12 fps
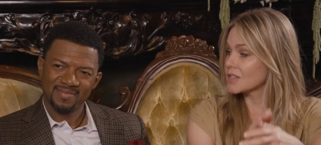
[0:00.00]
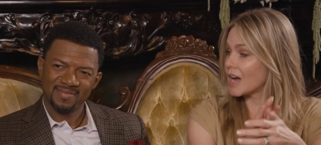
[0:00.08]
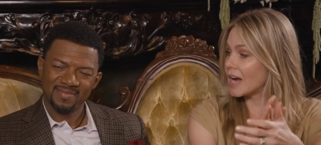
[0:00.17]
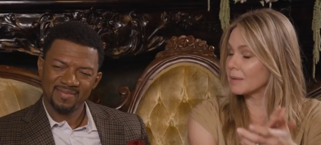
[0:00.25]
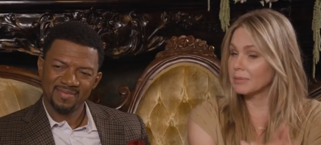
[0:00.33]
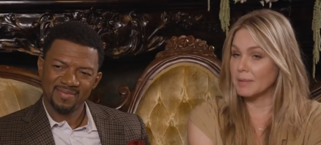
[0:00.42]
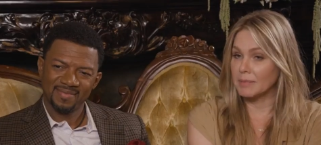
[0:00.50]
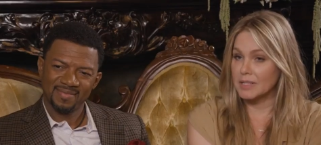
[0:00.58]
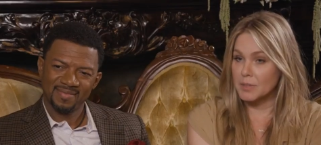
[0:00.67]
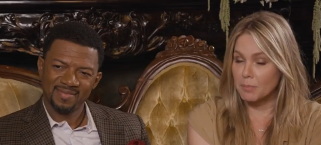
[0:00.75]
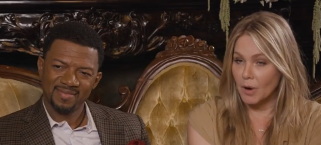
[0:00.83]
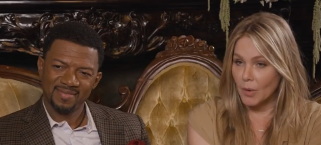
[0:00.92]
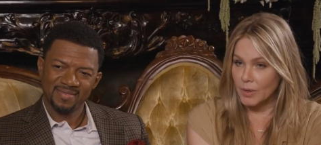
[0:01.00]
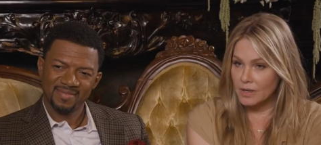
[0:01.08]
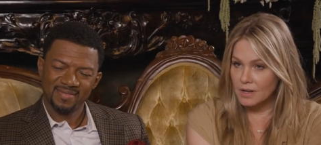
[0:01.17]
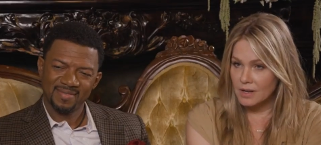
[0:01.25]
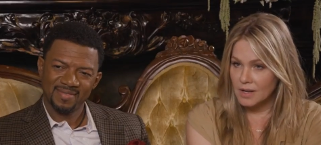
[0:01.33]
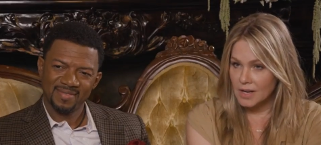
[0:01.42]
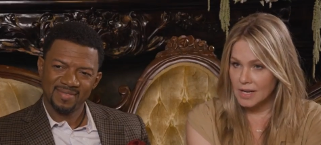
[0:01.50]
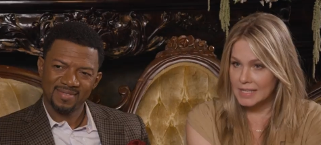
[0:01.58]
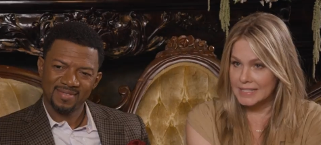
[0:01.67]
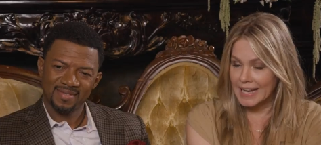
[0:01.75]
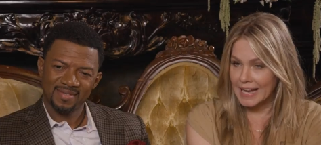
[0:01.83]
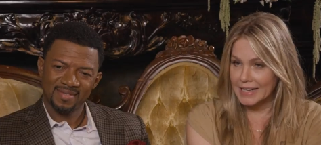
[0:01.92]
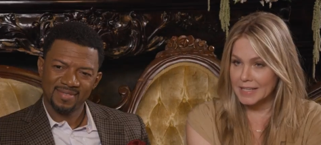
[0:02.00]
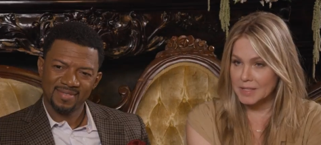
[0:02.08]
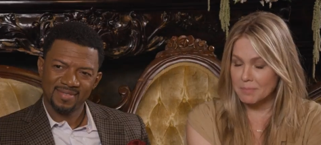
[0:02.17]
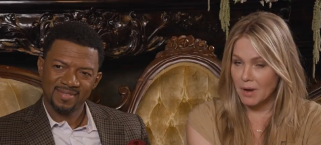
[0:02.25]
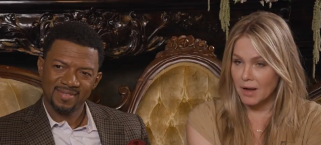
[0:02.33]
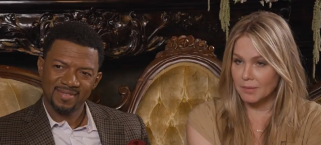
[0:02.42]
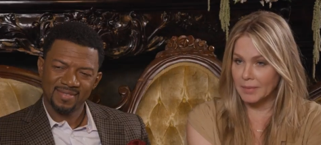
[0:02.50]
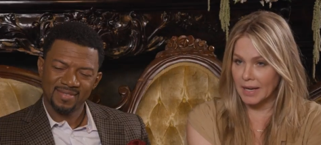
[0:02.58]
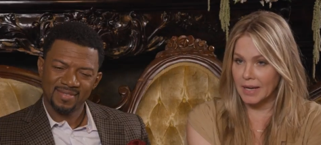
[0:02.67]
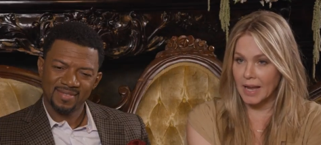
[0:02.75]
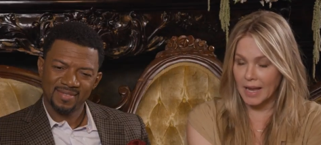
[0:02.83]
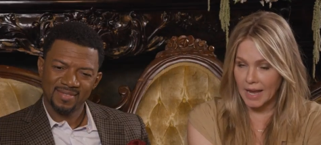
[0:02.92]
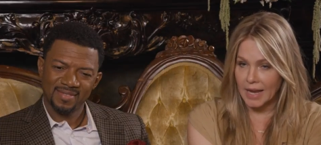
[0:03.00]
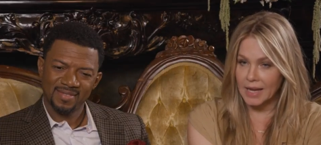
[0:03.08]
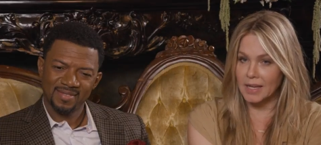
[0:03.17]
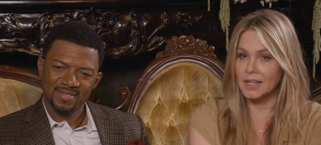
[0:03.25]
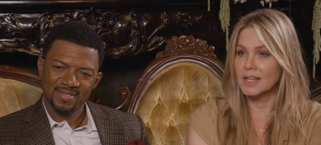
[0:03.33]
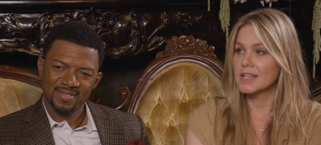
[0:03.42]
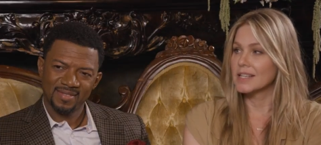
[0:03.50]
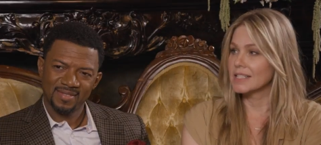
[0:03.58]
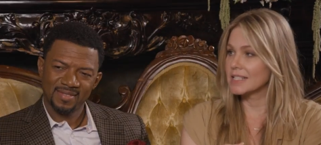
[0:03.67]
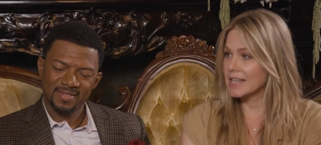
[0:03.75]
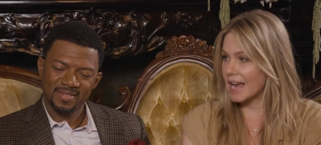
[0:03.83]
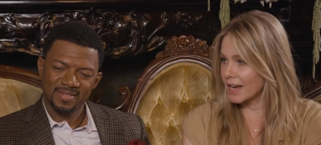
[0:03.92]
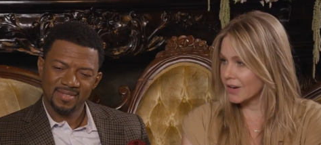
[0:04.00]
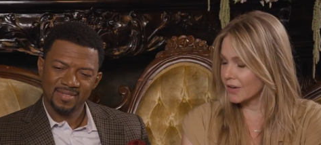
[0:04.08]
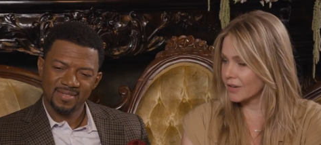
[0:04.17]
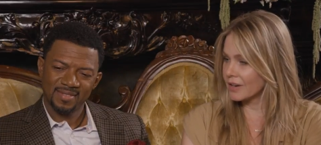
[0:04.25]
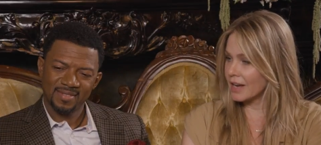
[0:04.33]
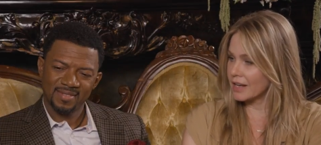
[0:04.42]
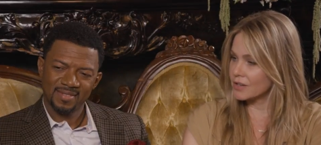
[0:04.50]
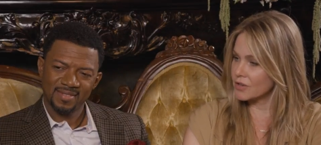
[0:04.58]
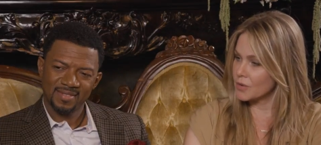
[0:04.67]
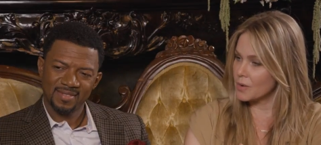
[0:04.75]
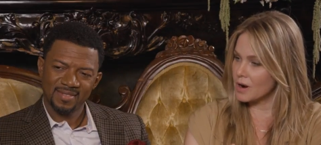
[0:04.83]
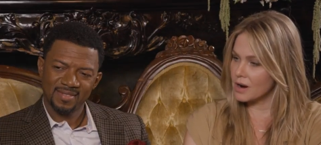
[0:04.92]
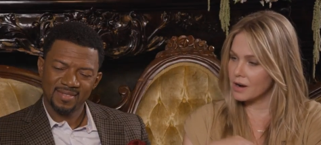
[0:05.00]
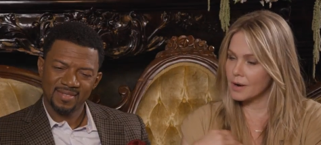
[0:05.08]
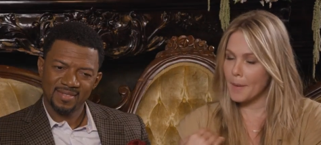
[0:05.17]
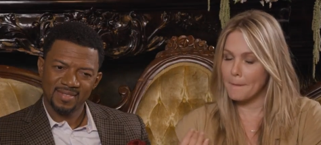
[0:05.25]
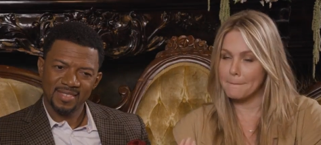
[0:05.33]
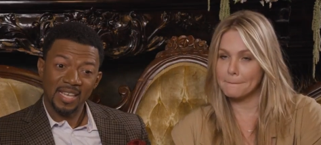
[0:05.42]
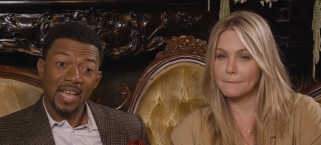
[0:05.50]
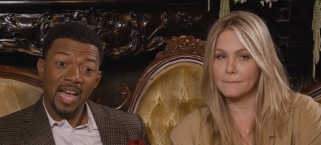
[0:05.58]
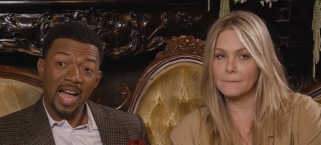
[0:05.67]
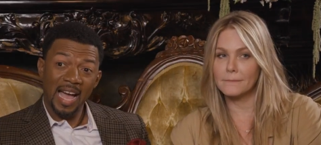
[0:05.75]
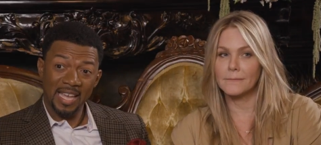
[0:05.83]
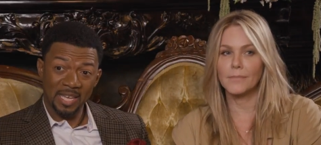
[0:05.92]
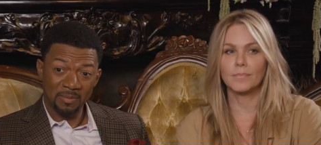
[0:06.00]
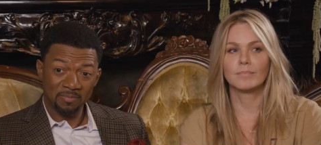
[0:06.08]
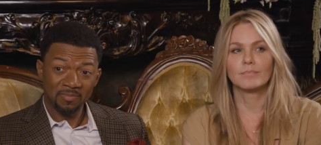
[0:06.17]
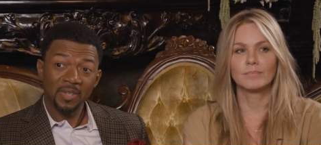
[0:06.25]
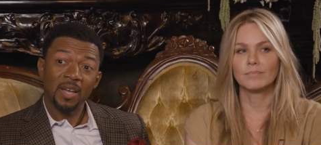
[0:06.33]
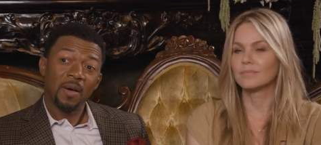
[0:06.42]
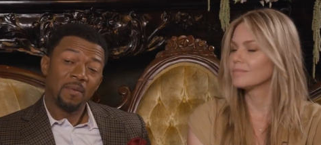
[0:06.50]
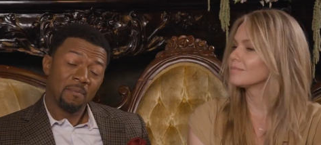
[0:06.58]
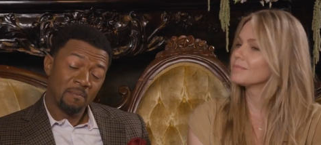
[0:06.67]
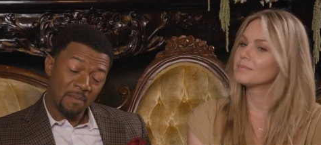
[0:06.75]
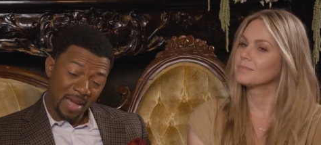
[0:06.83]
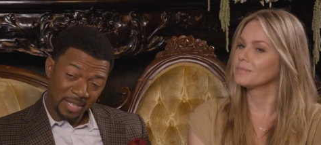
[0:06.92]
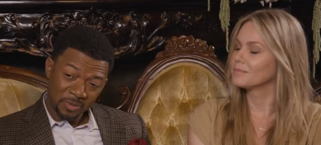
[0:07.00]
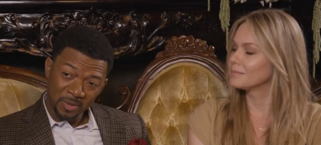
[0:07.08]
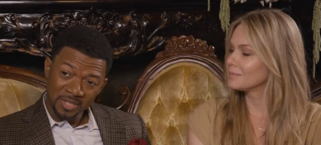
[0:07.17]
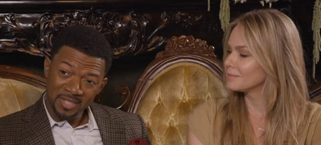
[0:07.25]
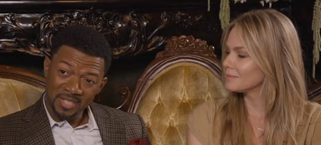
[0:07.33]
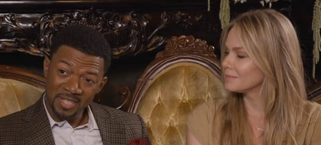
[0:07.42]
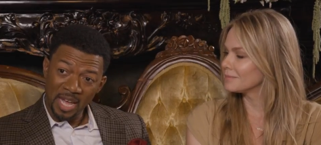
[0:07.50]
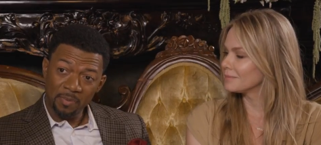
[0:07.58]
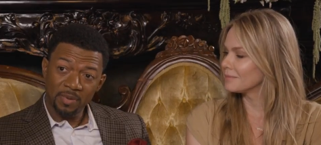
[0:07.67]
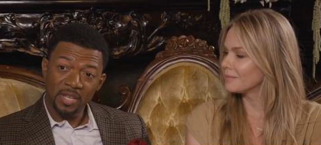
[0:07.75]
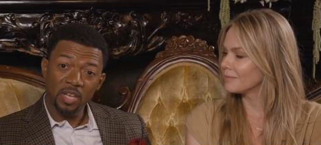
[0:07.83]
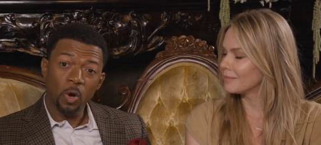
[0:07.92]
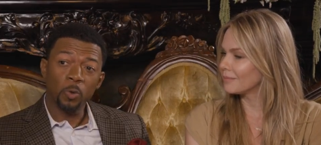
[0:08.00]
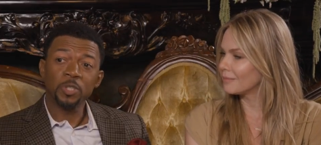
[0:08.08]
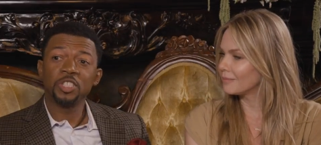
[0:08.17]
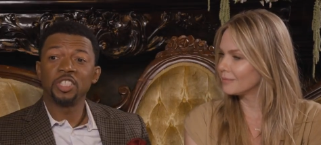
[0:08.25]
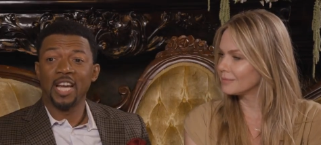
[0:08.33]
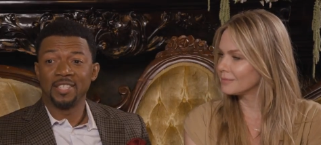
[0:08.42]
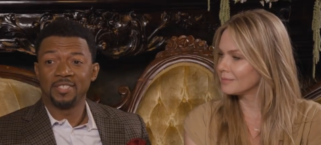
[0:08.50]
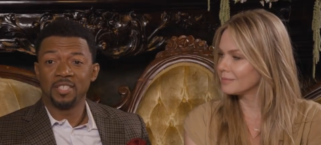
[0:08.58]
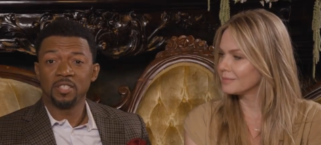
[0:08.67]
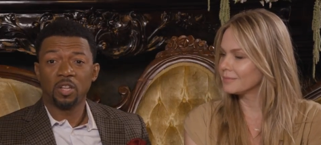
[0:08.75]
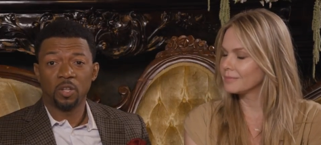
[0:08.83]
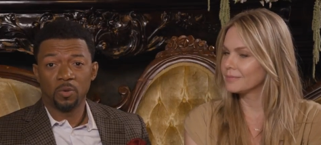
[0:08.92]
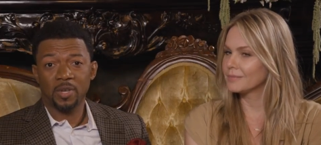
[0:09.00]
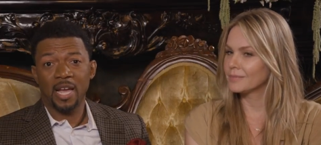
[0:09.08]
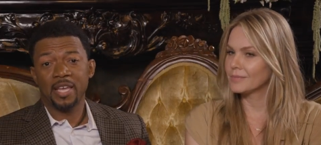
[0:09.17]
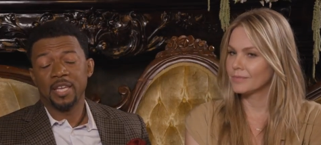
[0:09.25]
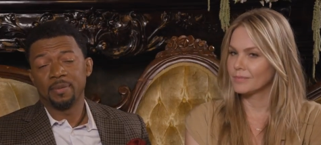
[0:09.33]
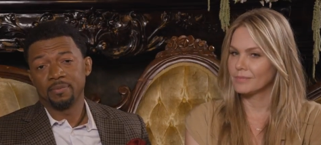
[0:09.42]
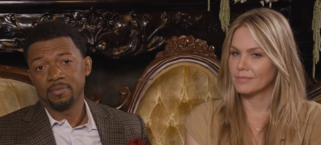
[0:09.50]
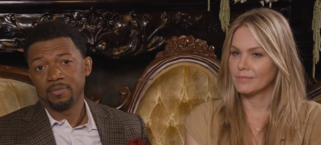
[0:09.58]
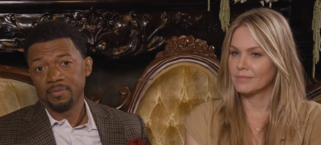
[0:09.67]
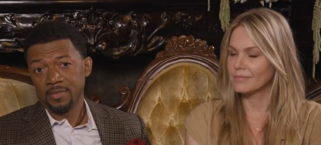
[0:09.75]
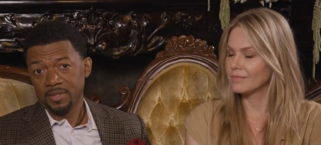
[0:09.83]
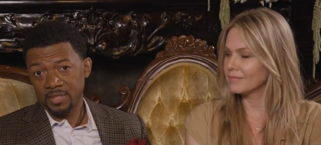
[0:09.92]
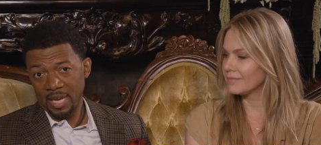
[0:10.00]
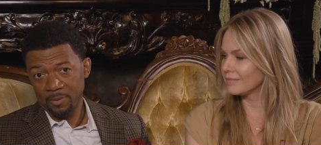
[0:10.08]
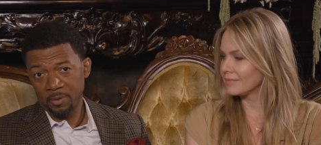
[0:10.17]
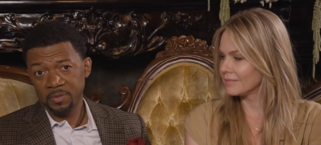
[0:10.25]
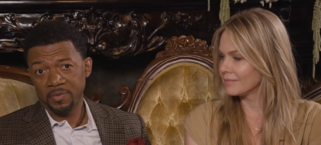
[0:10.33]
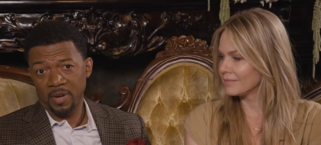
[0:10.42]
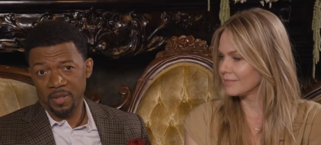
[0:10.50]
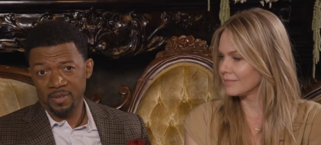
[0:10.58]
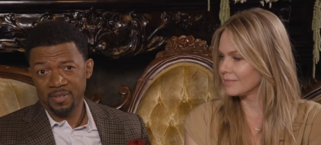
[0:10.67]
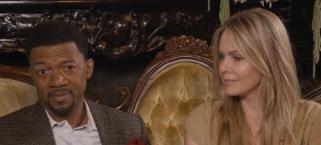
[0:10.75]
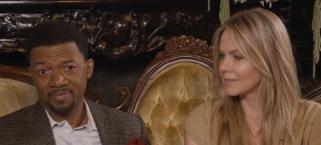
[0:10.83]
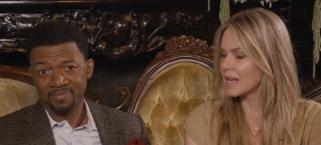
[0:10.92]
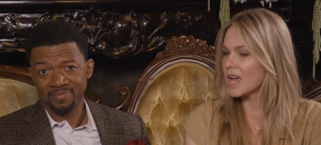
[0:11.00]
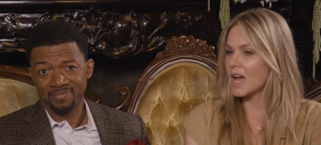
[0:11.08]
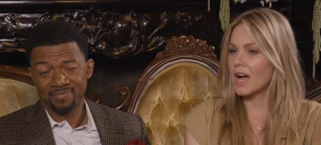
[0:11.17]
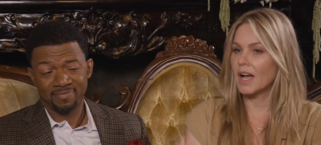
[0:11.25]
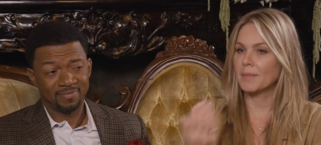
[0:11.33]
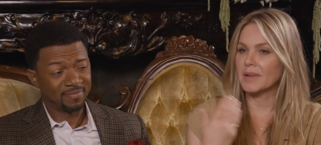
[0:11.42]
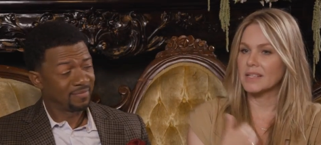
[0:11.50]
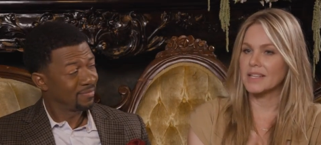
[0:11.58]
Speaker 1: So I play Melissa Bowen, uh, Tandy's mom, aka Dagger, and you are?
Speaker 2: I am Miles and I play Otis Johnson, Cloak. I am Tyrone's father.
Speaker 1: I'm an